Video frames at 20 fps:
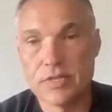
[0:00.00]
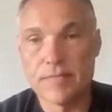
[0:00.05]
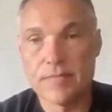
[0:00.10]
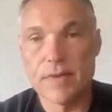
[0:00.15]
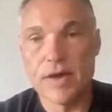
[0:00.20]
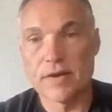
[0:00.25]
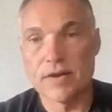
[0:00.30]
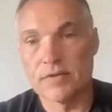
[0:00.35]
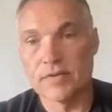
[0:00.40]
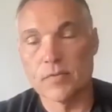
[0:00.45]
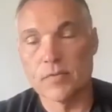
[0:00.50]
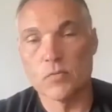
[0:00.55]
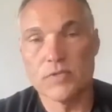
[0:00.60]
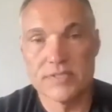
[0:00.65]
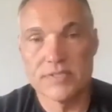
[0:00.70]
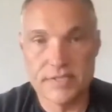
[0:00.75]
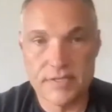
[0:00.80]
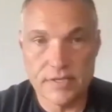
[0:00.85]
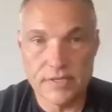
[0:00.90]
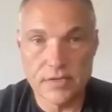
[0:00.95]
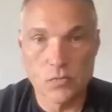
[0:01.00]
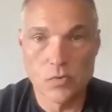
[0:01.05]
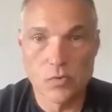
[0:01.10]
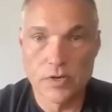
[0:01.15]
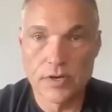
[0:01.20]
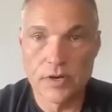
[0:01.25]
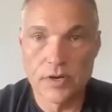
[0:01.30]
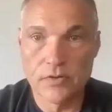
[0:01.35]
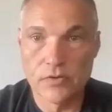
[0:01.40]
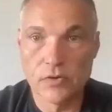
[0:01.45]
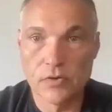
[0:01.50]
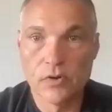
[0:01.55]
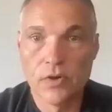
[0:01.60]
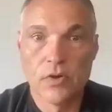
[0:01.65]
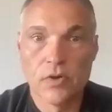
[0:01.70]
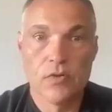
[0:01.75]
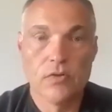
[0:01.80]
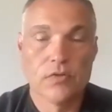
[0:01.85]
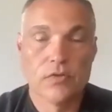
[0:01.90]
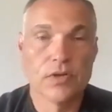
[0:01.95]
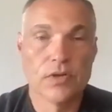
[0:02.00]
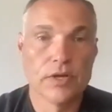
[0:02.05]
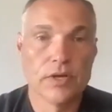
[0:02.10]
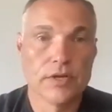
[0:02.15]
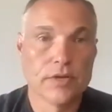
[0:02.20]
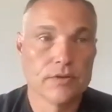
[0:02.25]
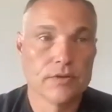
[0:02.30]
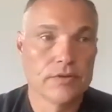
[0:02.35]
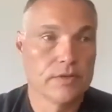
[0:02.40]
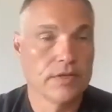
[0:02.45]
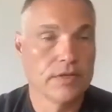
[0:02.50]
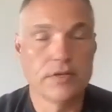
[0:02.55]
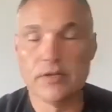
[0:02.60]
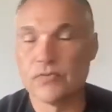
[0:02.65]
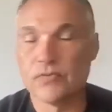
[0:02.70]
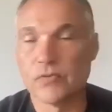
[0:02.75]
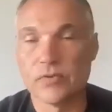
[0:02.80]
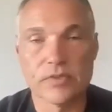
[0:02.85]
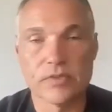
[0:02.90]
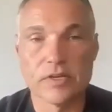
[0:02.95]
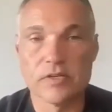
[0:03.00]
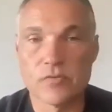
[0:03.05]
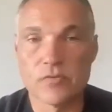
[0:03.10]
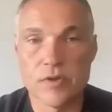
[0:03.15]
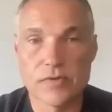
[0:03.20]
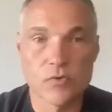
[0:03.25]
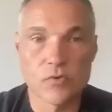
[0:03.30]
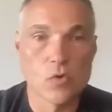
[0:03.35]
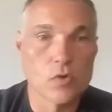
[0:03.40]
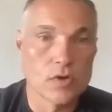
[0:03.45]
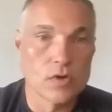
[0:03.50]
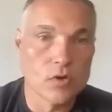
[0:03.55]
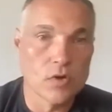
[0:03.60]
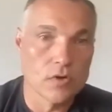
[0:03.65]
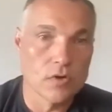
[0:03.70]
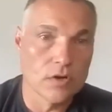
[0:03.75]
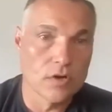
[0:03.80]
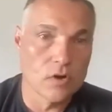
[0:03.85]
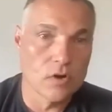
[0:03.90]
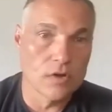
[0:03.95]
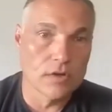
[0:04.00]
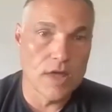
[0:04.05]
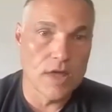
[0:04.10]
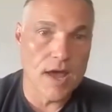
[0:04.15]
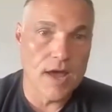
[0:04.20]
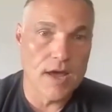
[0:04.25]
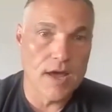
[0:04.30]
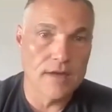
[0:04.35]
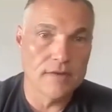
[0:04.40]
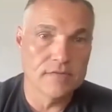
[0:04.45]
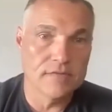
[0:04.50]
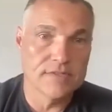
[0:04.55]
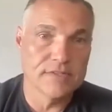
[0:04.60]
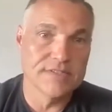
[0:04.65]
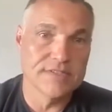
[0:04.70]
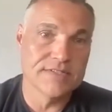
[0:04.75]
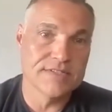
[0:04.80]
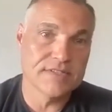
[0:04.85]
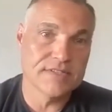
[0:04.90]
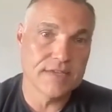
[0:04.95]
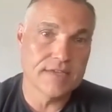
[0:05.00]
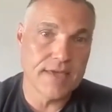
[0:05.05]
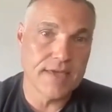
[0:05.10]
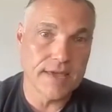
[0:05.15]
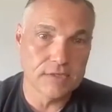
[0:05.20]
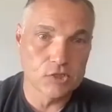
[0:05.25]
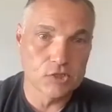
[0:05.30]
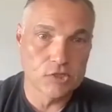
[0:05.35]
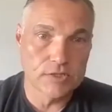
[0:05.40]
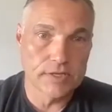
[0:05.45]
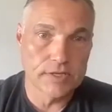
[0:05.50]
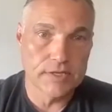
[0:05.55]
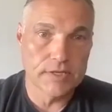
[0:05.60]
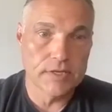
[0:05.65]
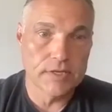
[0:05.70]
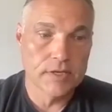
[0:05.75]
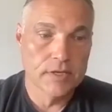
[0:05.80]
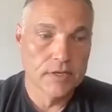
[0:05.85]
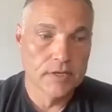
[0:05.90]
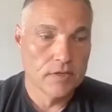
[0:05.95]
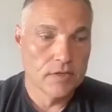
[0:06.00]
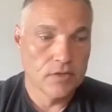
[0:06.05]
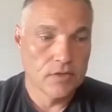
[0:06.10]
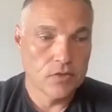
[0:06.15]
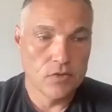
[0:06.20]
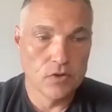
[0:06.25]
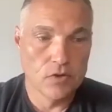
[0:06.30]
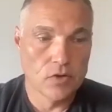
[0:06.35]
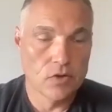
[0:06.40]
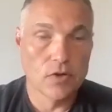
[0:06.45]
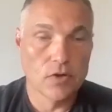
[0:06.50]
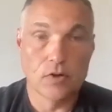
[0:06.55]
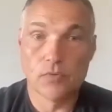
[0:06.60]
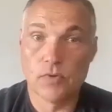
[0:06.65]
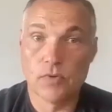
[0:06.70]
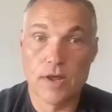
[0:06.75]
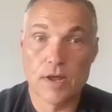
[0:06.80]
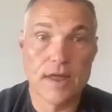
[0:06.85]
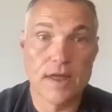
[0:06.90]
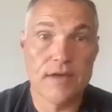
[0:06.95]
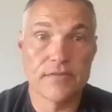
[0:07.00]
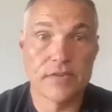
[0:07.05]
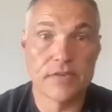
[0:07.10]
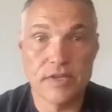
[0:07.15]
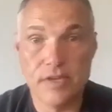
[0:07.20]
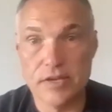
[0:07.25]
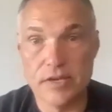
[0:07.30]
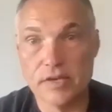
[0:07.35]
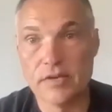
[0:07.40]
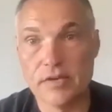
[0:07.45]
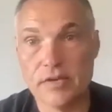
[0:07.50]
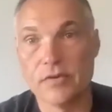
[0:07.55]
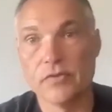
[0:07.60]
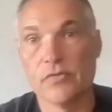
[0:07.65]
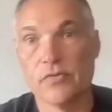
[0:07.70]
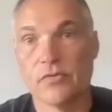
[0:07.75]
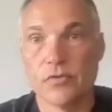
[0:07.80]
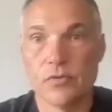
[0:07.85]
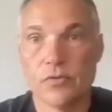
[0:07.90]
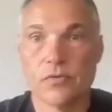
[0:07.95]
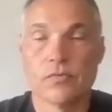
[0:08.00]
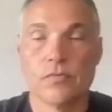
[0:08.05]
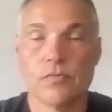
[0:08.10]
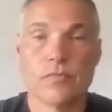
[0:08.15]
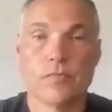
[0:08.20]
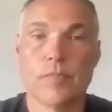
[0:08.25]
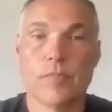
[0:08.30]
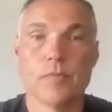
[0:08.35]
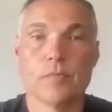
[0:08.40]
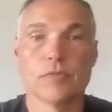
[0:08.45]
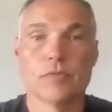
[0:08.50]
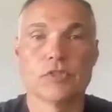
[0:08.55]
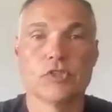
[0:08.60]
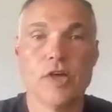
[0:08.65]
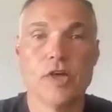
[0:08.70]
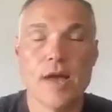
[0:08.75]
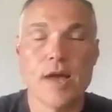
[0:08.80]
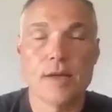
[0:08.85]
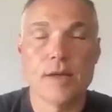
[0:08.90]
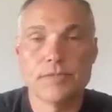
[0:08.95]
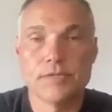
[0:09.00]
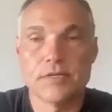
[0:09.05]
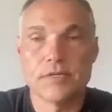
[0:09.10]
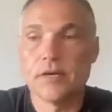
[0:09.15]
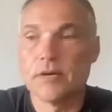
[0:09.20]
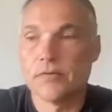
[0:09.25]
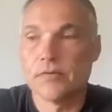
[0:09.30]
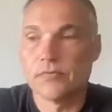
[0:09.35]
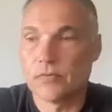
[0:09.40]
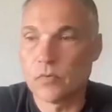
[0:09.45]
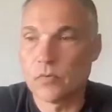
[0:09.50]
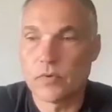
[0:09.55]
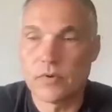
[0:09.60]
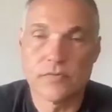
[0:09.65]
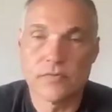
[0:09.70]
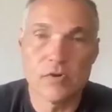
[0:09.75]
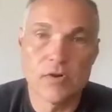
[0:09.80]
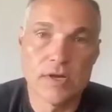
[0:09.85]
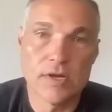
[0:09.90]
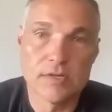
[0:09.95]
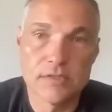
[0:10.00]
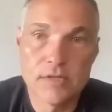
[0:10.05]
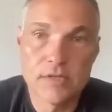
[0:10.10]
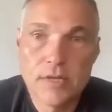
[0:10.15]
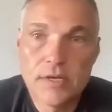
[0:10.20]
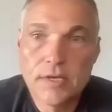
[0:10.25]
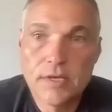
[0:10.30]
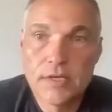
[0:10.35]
the amount of time we see one another. The different things we have going on in our lives, the scheduling, around having kids or people's job stuff or whatever else,